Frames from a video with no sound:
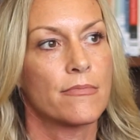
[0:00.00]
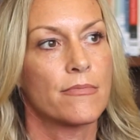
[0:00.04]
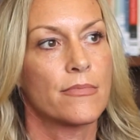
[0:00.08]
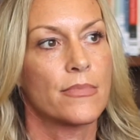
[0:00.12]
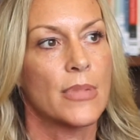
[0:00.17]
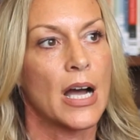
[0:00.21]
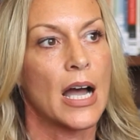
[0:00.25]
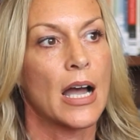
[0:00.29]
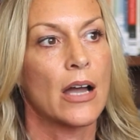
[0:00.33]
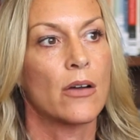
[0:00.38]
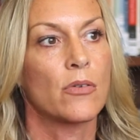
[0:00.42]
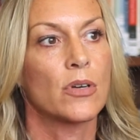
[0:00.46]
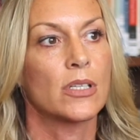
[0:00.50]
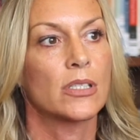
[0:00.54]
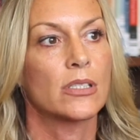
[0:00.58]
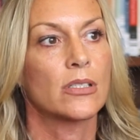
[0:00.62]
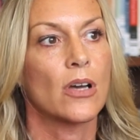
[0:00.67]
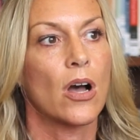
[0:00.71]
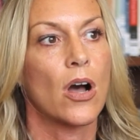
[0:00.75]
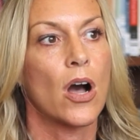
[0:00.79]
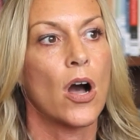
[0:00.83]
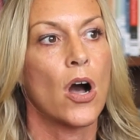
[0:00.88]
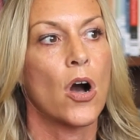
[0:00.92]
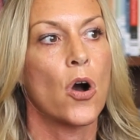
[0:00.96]
I was
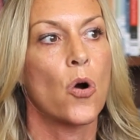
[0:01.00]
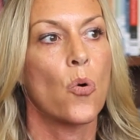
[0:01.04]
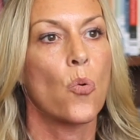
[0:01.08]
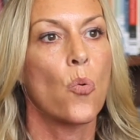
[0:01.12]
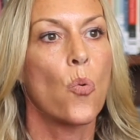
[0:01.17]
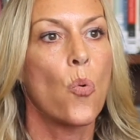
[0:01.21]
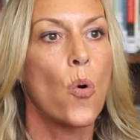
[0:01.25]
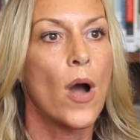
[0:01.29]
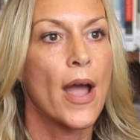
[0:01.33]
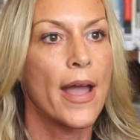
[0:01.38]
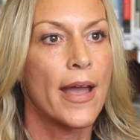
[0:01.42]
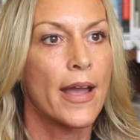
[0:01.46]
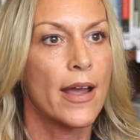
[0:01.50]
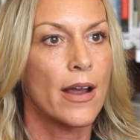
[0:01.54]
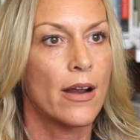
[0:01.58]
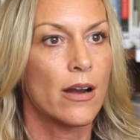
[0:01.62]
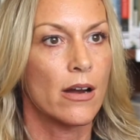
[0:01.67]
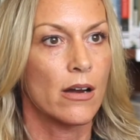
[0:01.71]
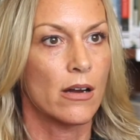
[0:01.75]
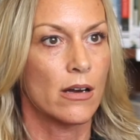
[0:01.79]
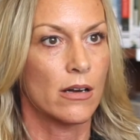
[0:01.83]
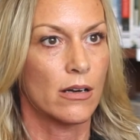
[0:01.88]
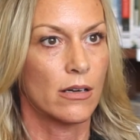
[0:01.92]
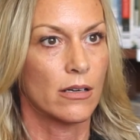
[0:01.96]

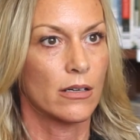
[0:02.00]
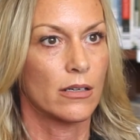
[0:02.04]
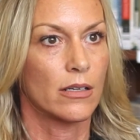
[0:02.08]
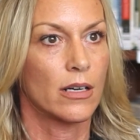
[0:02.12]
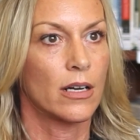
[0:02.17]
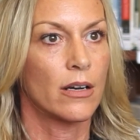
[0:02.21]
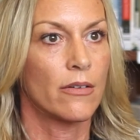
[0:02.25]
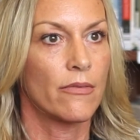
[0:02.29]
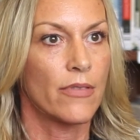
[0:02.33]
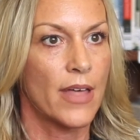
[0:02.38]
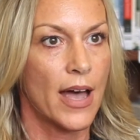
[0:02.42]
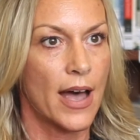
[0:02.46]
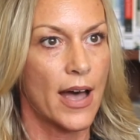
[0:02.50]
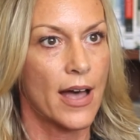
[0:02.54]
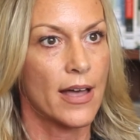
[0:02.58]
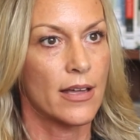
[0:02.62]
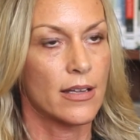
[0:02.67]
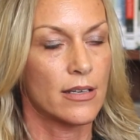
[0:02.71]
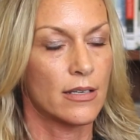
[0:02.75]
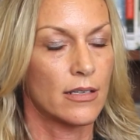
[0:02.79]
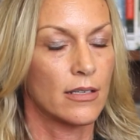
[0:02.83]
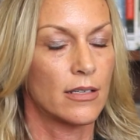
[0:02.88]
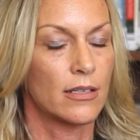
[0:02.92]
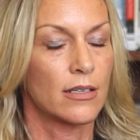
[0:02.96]
aware of that.
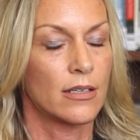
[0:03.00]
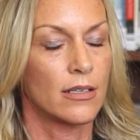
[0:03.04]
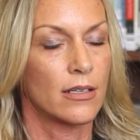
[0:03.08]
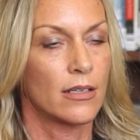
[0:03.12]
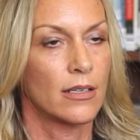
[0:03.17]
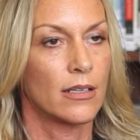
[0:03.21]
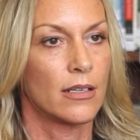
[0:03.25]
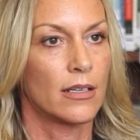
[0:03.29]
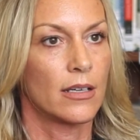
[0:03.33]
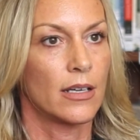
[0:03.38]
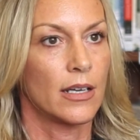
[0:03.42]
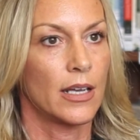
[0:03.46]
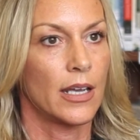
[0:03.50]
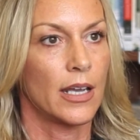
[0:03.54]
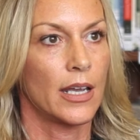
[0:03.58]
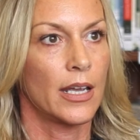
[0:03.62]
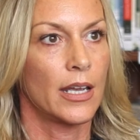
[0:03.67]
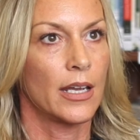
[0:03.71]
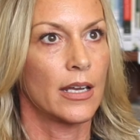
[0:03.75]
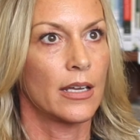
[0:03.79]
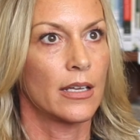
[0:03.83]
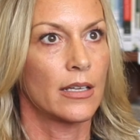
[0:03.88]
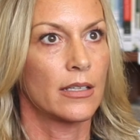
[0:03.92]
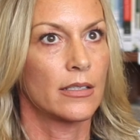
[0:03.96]

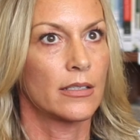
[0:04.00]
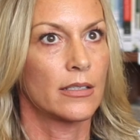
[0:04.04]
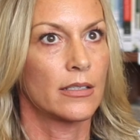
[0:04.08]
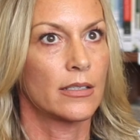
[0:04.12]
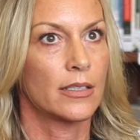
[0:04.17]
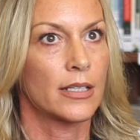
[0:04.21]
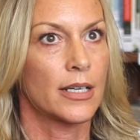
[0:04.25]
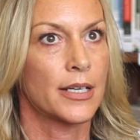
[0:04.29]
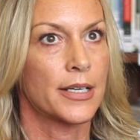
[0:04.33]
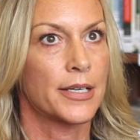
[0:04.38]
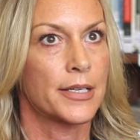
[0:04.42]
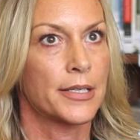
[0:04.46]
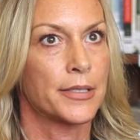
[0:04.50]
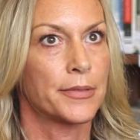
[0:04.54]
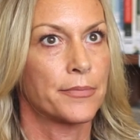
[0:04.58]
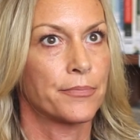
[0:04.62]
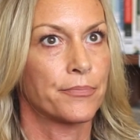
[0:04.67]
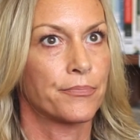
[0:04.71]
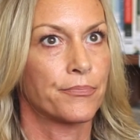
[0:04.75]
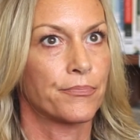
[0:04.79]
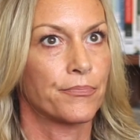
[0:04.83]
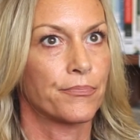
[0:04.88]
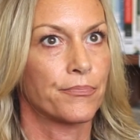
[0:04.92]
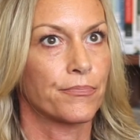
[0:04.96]
And
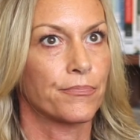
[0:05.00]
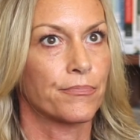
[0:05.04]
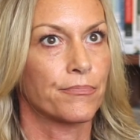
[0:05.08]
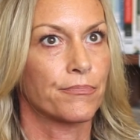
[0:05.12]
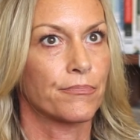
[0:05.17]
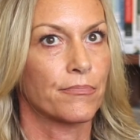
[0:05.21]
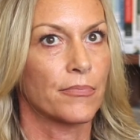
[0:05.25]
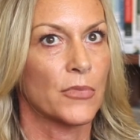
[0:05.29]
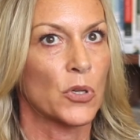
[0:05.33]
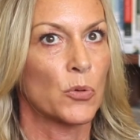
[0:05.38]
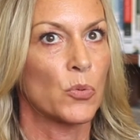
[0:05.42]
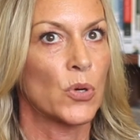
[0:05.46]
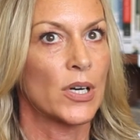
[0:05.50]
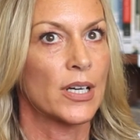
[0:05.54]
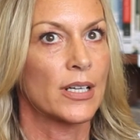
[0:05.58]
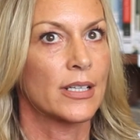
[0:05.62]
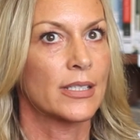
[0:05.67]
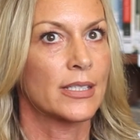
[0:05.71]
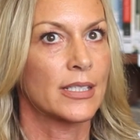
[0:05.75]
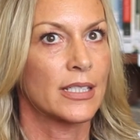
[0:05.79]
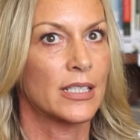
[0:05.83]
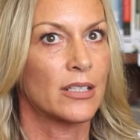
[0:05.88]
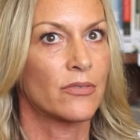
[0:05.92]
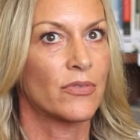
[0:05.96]

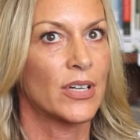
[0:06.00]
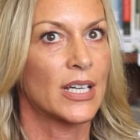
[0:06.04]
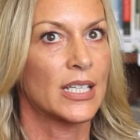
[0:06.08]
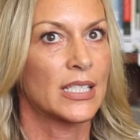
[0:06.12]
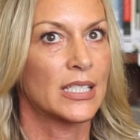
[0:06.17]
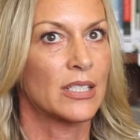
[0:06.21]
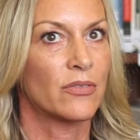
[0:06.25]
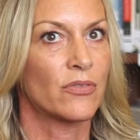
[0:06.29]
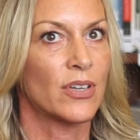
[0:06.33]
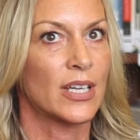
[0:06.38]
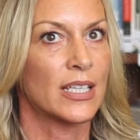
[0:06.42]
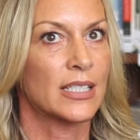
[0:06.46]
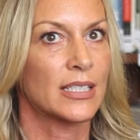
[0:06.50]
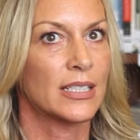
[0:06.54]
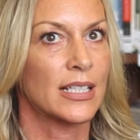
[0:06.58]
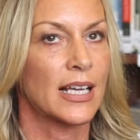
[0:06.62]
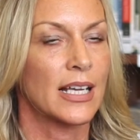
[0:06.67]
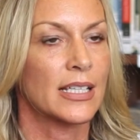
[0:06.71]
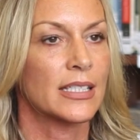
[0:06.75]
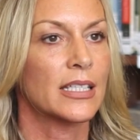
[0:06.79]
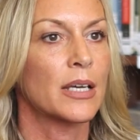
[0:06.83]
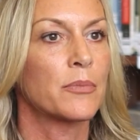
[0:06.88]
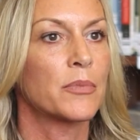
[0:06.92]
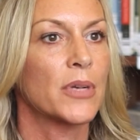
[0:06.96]
whereas in a face-to-face
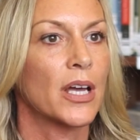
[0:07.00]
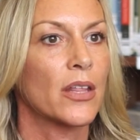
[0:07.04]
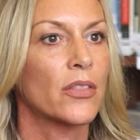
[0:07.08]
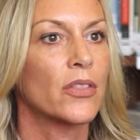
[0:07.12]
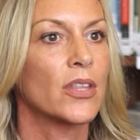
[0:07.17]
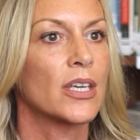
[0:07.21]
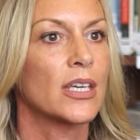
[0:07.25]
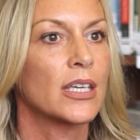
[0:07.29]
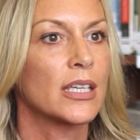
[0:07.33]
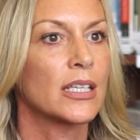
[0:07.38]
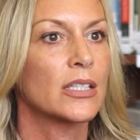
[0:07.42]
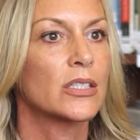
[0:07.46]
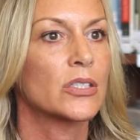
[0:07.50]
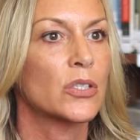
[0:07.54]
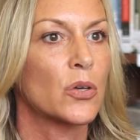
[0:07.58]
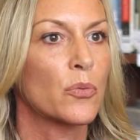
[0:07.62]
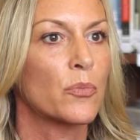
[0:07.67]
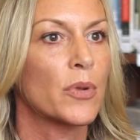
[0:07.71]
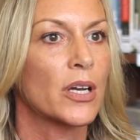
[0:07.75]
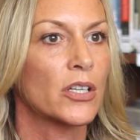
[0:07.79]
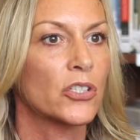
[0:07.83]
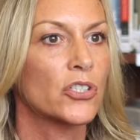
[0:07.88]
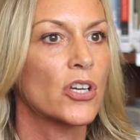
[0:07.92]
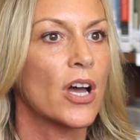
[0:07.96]
class, I'm not thinking so
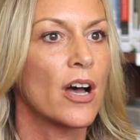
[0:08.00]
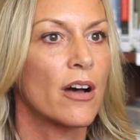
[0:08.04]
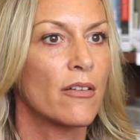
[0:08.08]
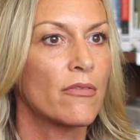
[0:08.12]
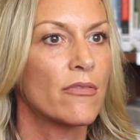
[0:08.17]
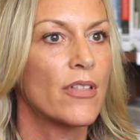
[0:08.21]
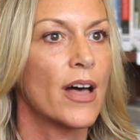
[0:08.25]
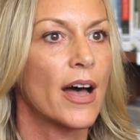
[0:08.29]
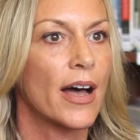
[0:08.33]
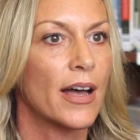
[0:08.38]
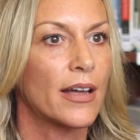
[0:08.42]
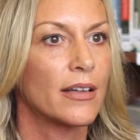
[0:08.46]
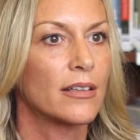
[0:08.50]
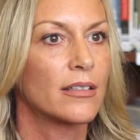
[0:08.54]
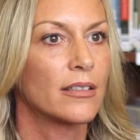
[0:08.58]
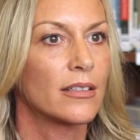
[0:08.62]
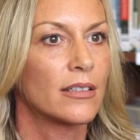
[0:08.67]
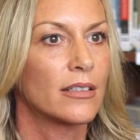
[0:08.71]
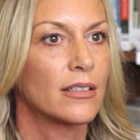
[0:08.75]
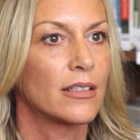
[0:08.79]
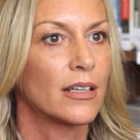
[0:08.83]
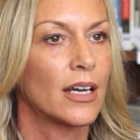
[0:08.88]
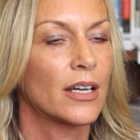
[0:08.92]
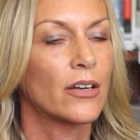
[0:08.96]
much of that.
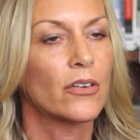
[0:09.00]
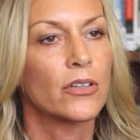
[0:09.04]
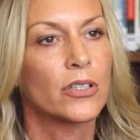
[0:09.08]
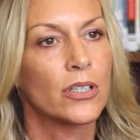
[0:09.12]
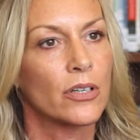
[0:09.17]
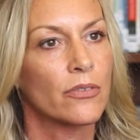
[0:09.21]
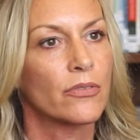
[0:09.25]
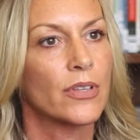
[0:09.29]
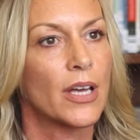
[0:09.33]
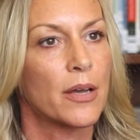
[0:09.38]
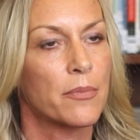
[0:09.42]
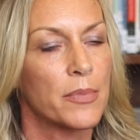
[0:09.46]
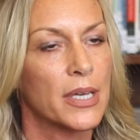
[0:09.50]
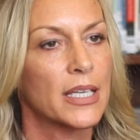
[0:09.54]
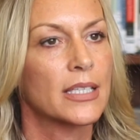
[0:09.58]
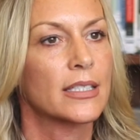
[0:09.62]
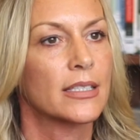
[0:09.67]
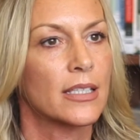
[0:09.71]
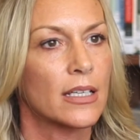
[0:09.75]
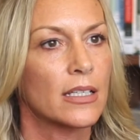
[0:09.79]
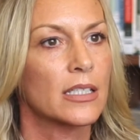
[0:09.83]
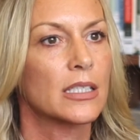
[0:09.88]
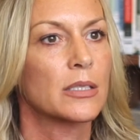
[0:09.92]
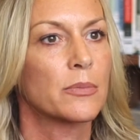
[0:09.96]
I don't know if that makes
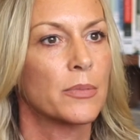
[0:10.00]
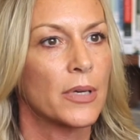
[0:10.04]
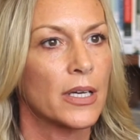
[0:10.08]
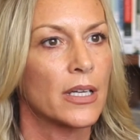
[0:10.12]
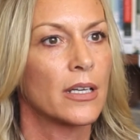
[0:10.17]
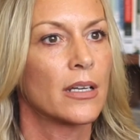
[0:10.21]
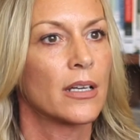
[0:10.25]
sense, but